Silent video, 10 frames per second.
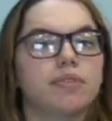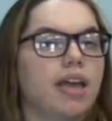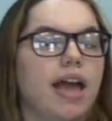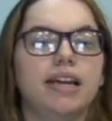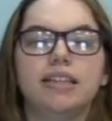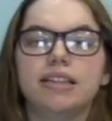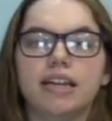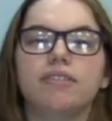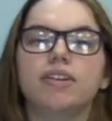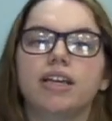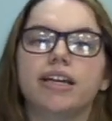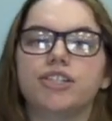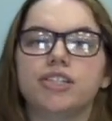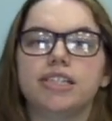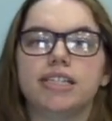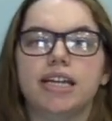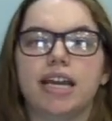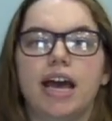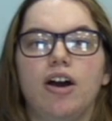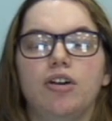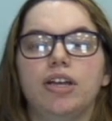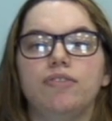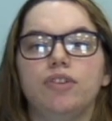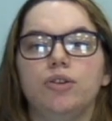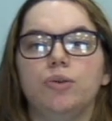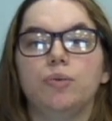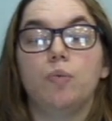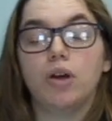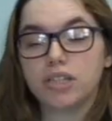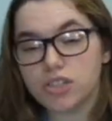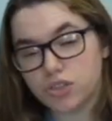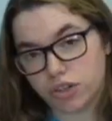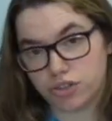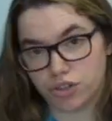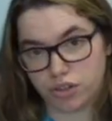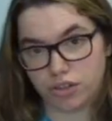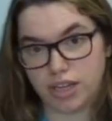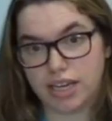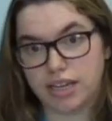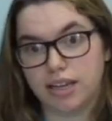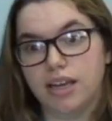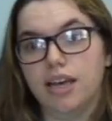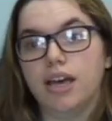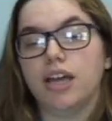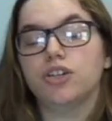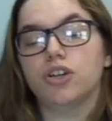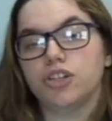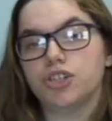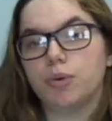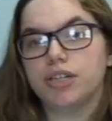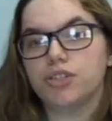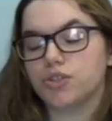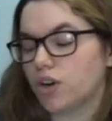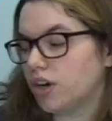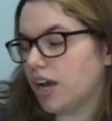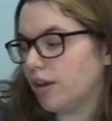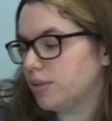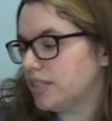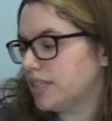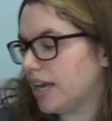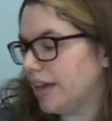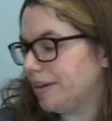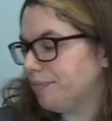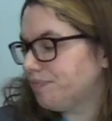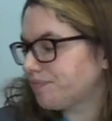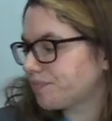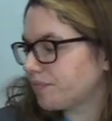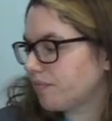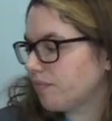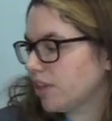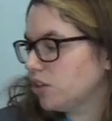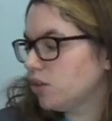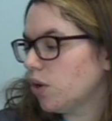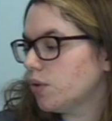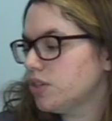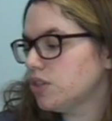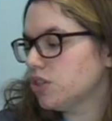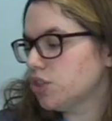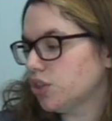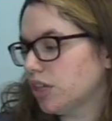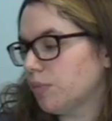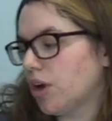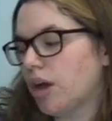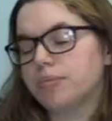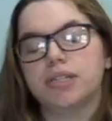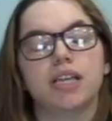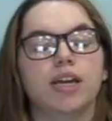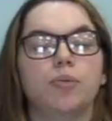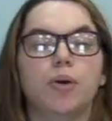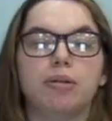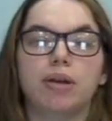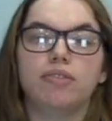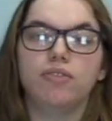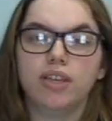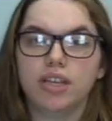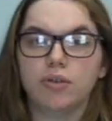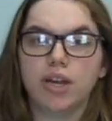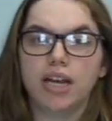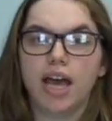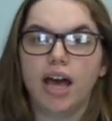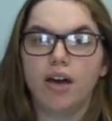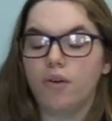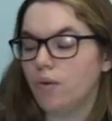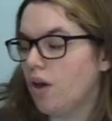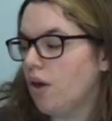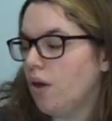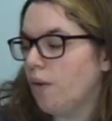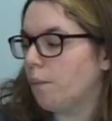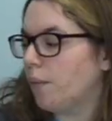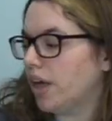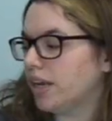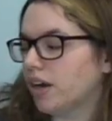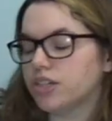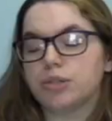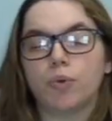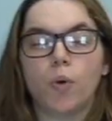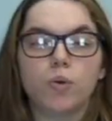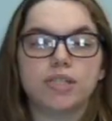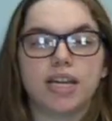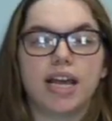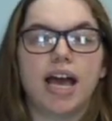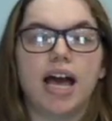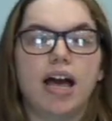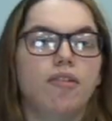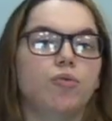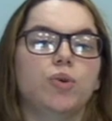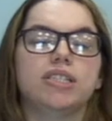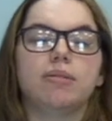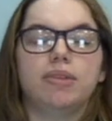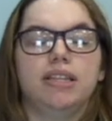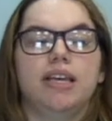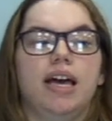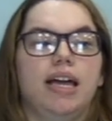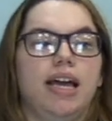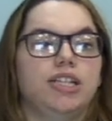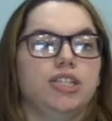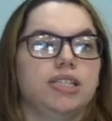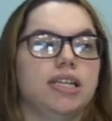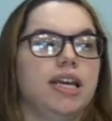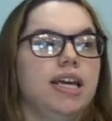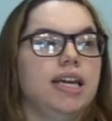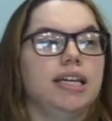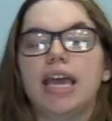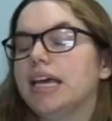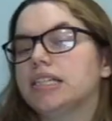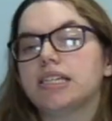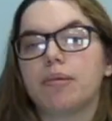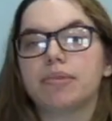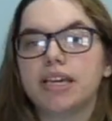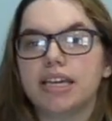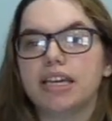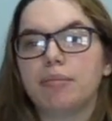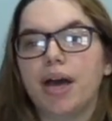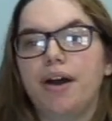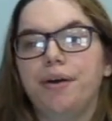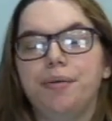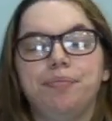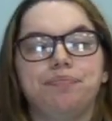anything that I feel like I just need to get out. If you want to start journaling and you're not sure where to start, I would say you can always use a journaling prompt like, what am I feeling right now? What are some goals that I have? What's something that I just can't stop thinking about